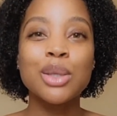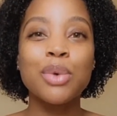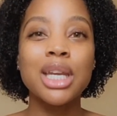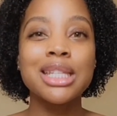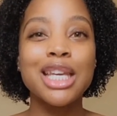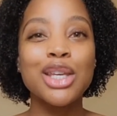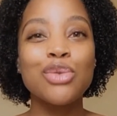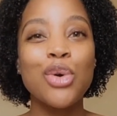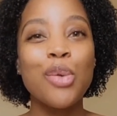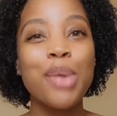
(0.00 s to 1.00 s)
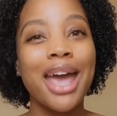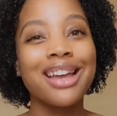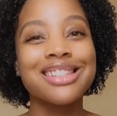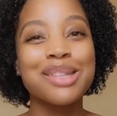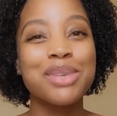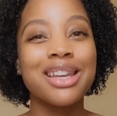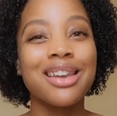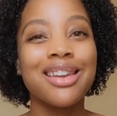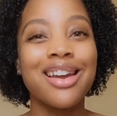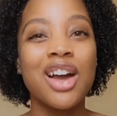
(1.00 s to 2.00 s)
So I'm going to take you on back to the
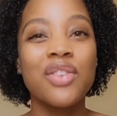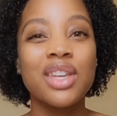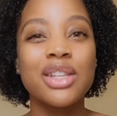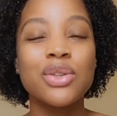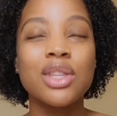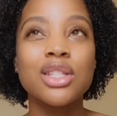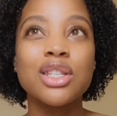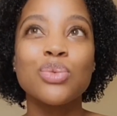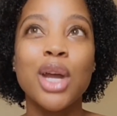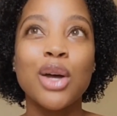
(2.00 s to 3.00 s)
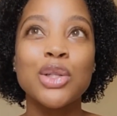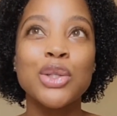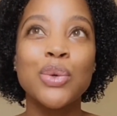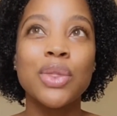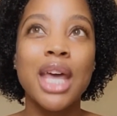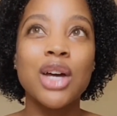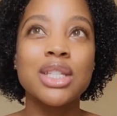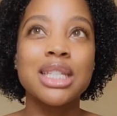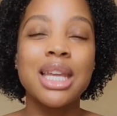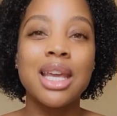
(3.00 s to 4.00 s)
beginning of it. So this is around
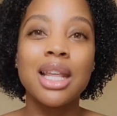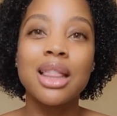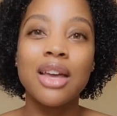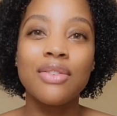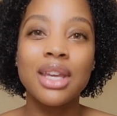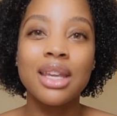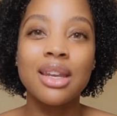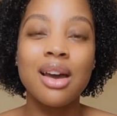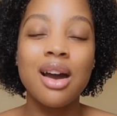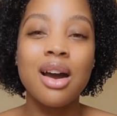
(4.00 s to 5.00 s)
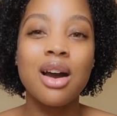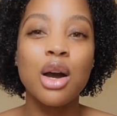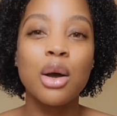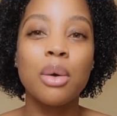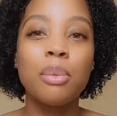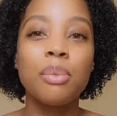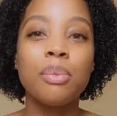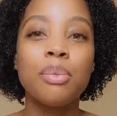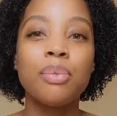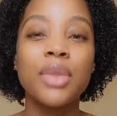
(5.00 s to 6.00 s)
2011. Um,
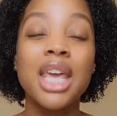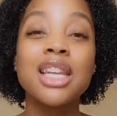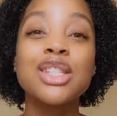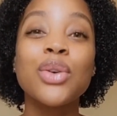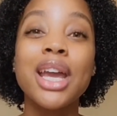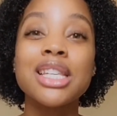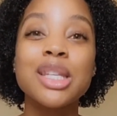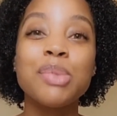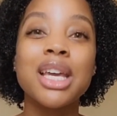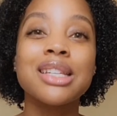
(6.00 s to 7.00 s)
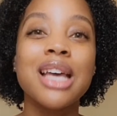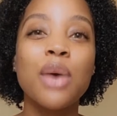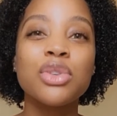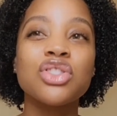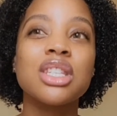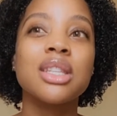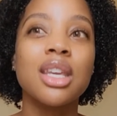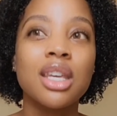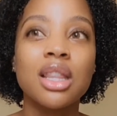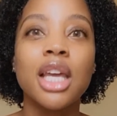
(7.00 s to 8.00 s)
and it's crazy because I was just
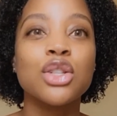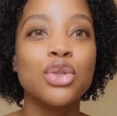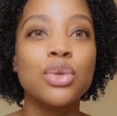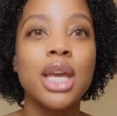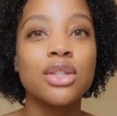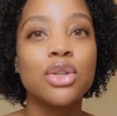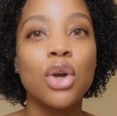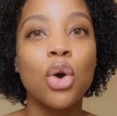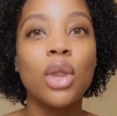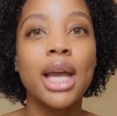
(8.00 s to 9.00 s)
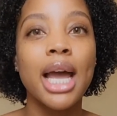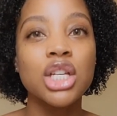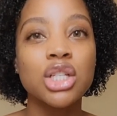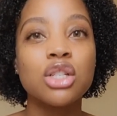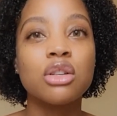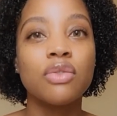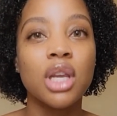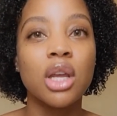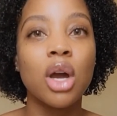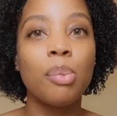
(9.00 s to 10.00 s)
thinking like two days ago, like I should do a
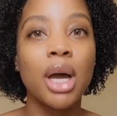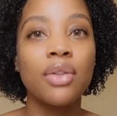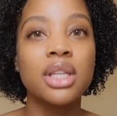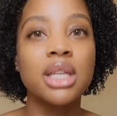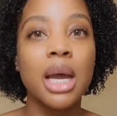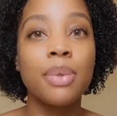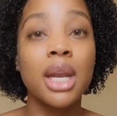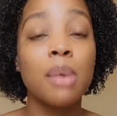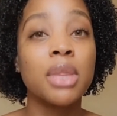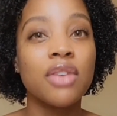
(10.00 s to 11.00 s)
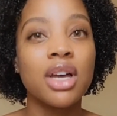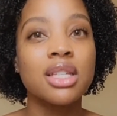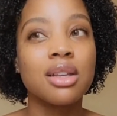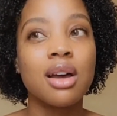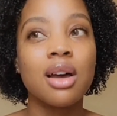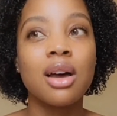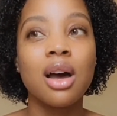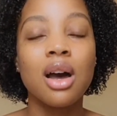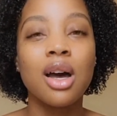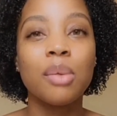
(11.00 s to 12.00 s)
video about the time that I believe I saw
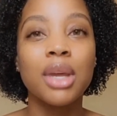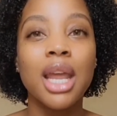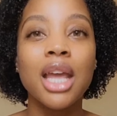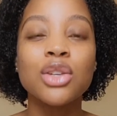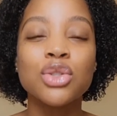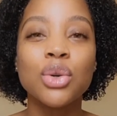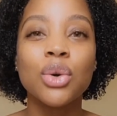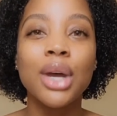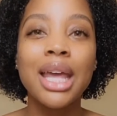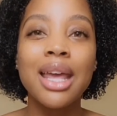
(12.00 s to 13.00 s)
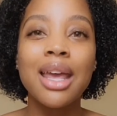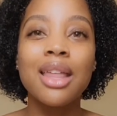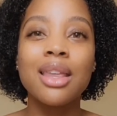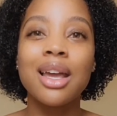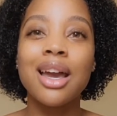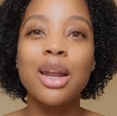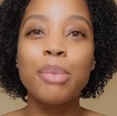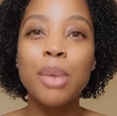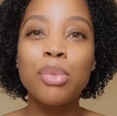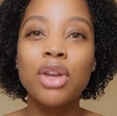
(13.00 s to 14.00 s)
um, an angel. And then I got
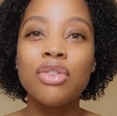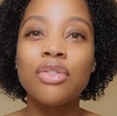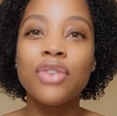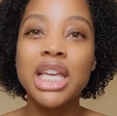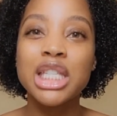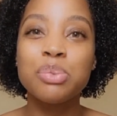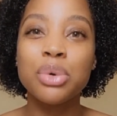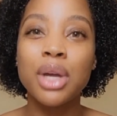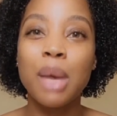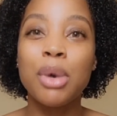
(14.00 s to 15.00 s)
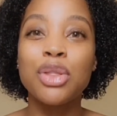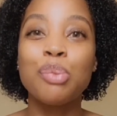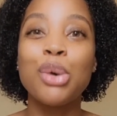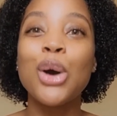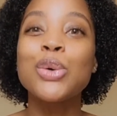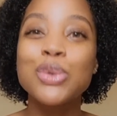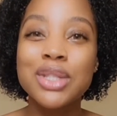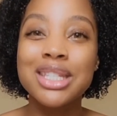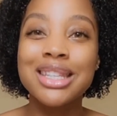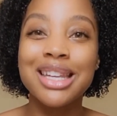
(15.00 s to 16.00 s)
a memory from Facebook about the
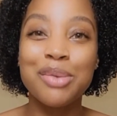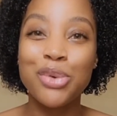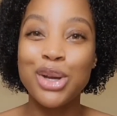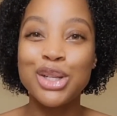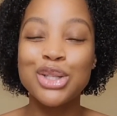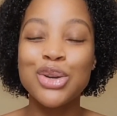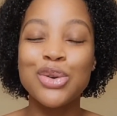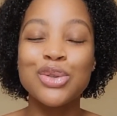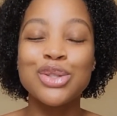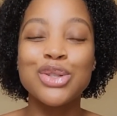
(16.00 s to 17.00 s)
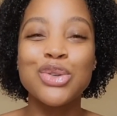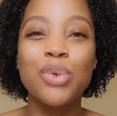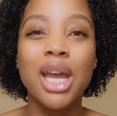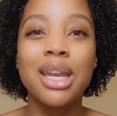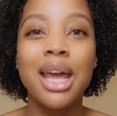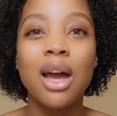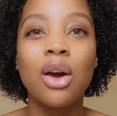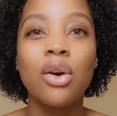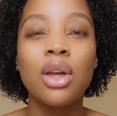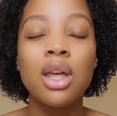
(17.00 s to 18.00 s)
post that I'm going to show to you right
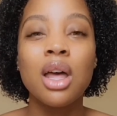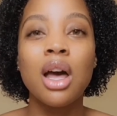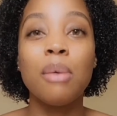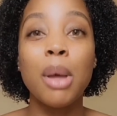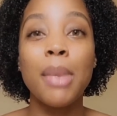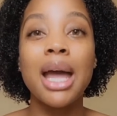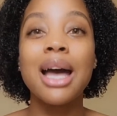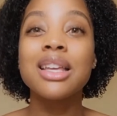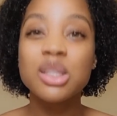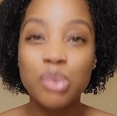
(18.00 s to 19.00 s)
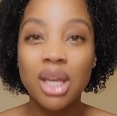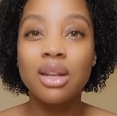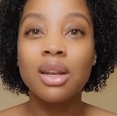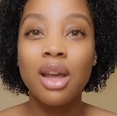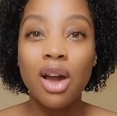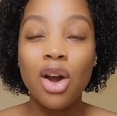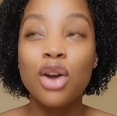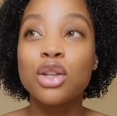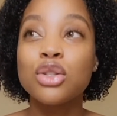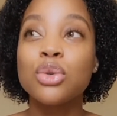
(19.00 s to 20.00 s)
now about but my husband,
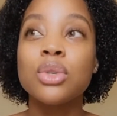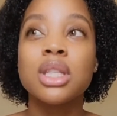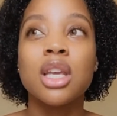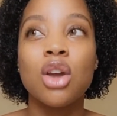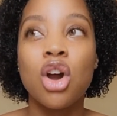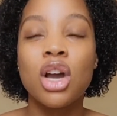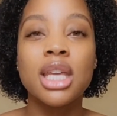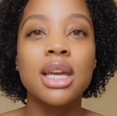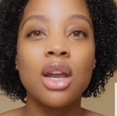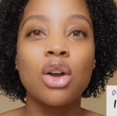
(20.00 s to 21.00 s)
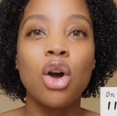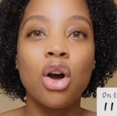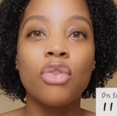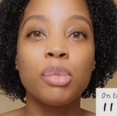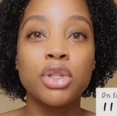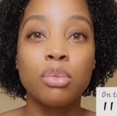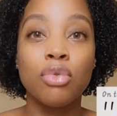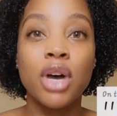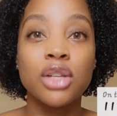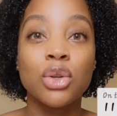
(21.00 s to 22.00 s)
on a Tuesday, y'all, he got a call from his
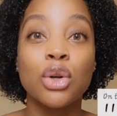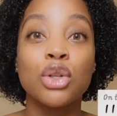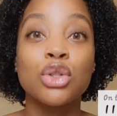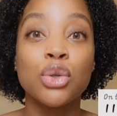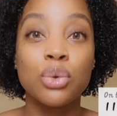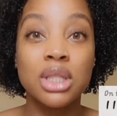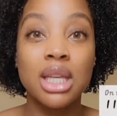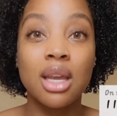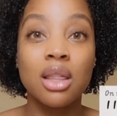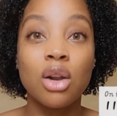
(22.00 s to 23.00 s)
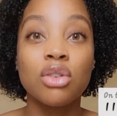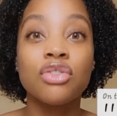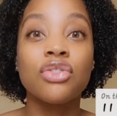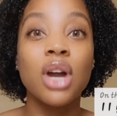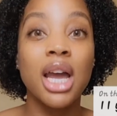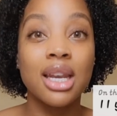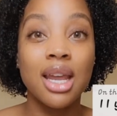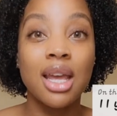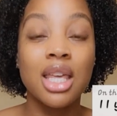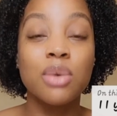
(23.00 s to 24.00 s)
supervisor on a Tuesday that on a
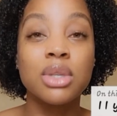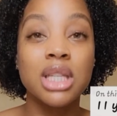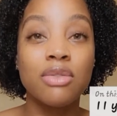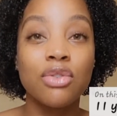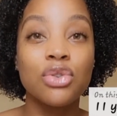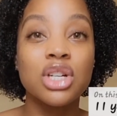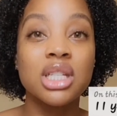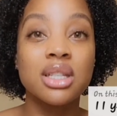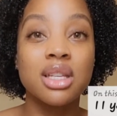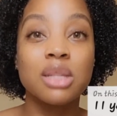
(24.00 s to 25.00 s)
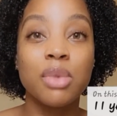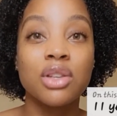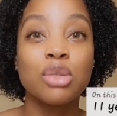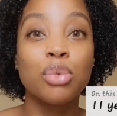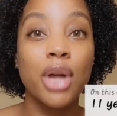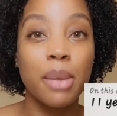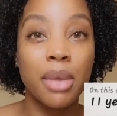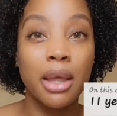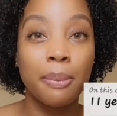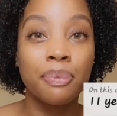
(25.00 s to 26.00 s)
Friday he was leaving for a six month
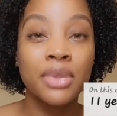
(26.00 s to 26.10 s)
deployment.